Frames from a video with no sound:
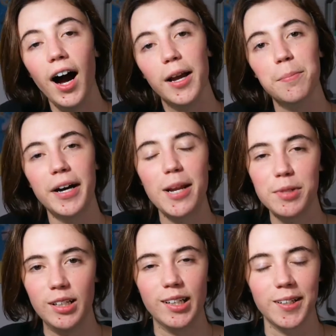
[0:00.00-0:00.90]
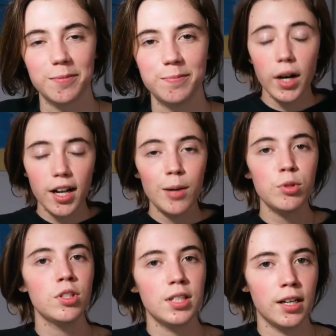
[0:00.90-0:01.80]
Hi, my name's Lilika. When it
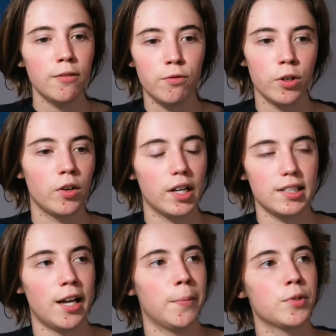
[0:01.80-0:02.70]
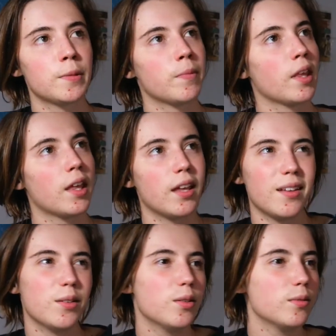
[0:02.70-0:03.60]
comes to studying for your exams,
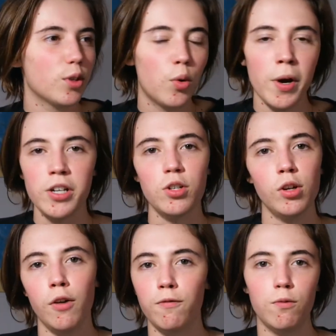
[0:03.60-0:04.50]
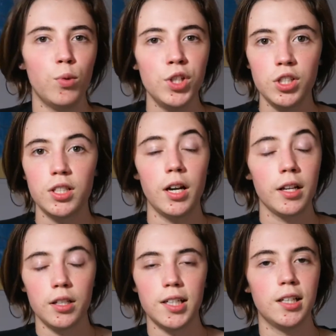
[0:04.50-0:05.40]
the question of which
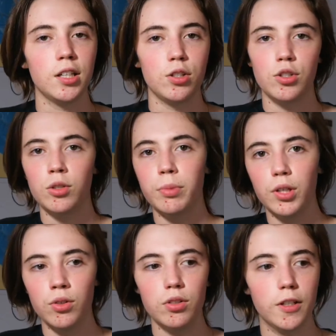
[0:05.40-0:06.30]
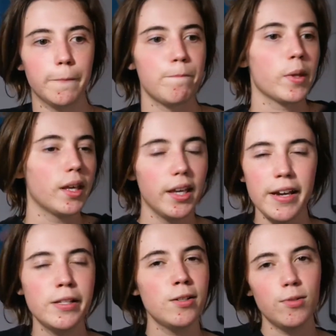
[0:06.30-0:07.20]
studying techniques you should be using
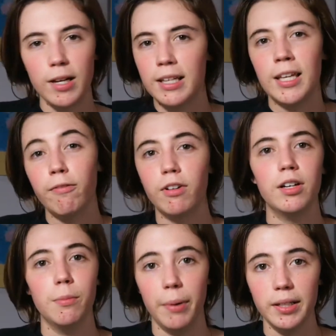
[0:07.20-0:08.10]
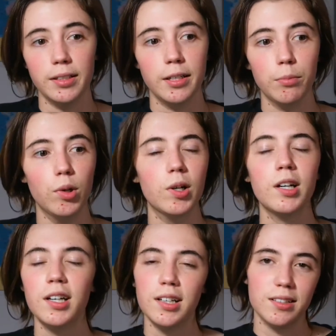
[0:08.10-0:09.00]
isn't really even a debate anymore.
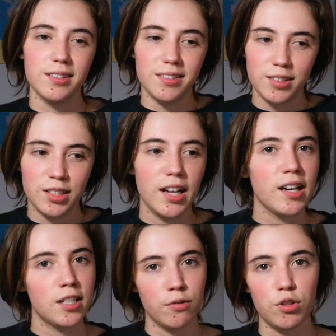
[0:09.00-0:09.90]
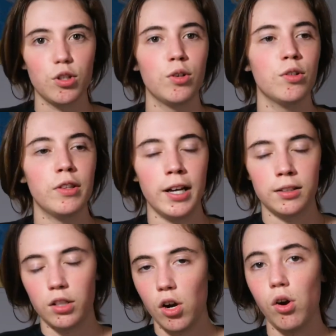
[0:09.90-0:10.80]
The studies have shown
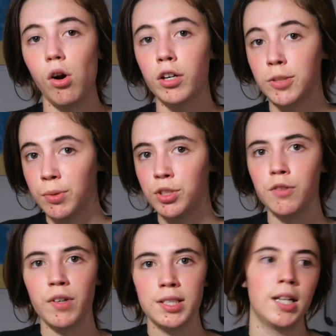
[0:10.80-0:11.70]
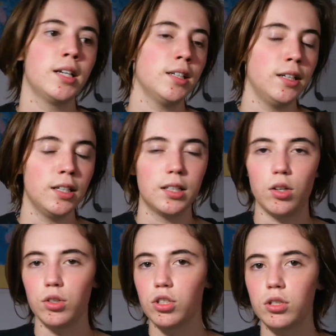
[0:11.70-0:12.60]
that there are specific studying techniques
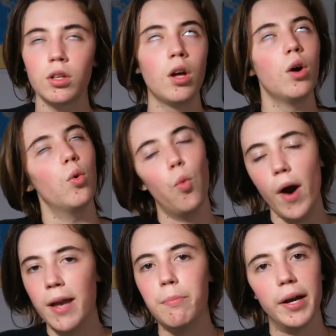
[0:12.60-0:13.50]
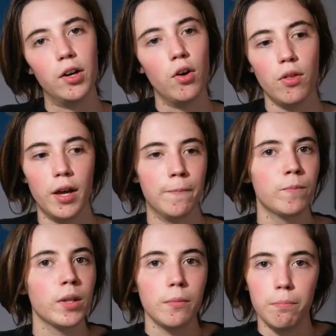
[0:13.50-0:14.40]
that are just way better than
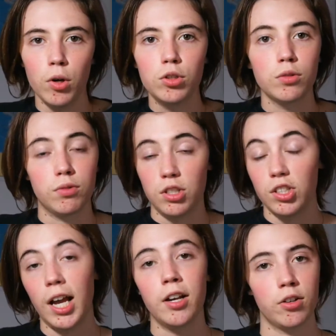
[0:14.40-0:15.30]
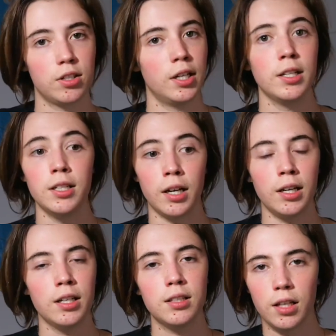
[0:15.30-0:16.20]
most of the standard studying
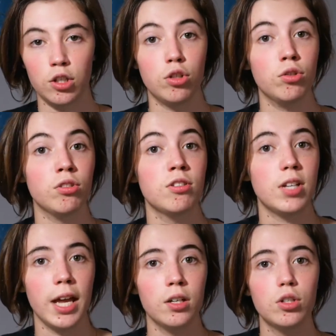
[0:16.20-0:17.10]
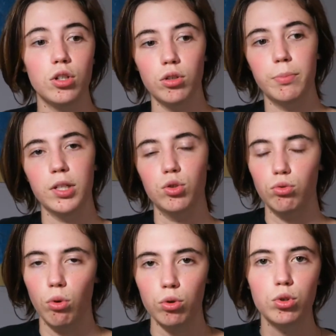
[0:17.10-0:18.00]
techniques that students tend to be
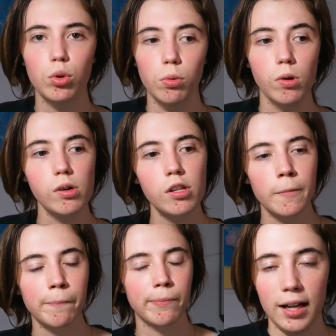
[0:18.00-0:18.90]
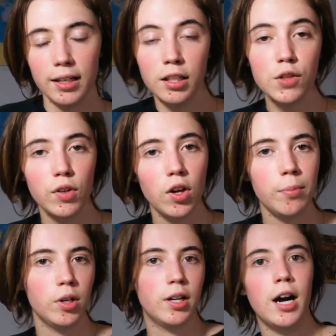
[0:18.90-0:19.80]
drawn towards. And in this video, I'm going to